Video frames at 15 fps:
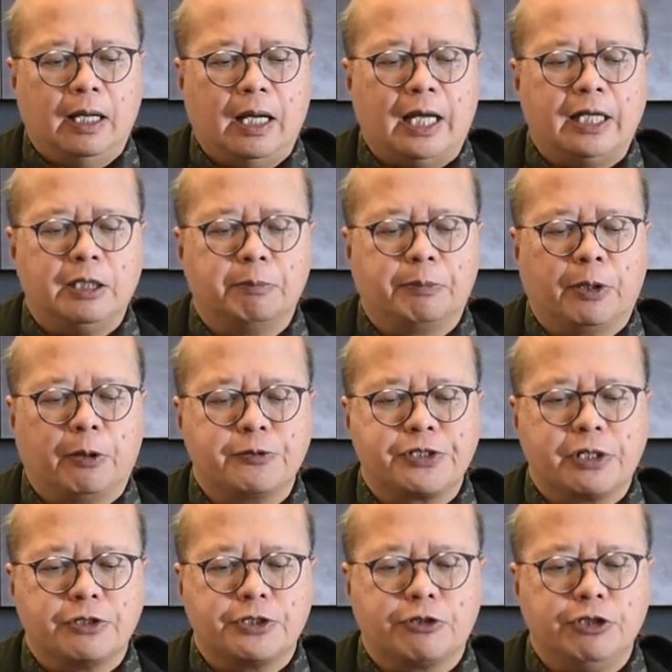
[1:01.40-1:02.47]
and
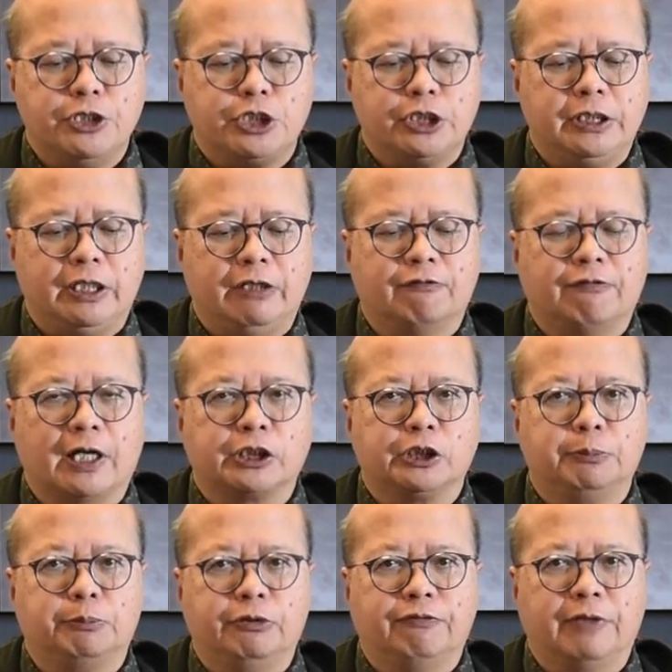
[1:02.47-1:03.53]
impose stringent
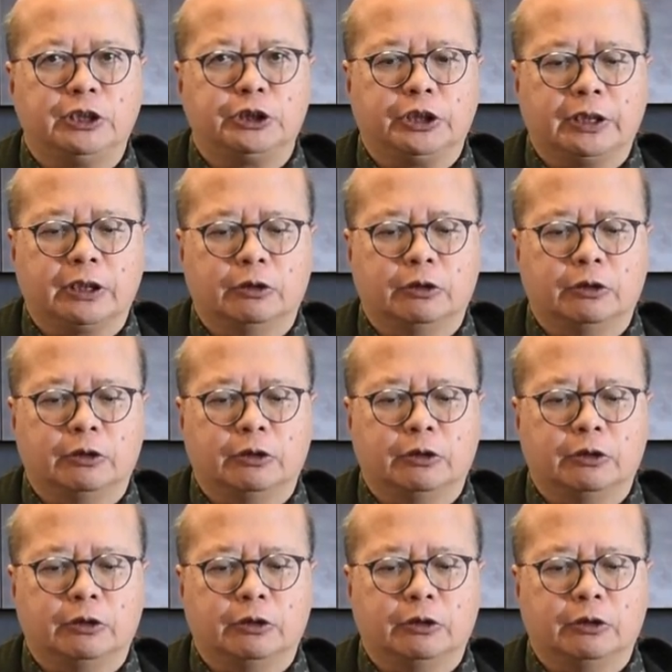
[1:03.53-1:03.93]
infection prevention and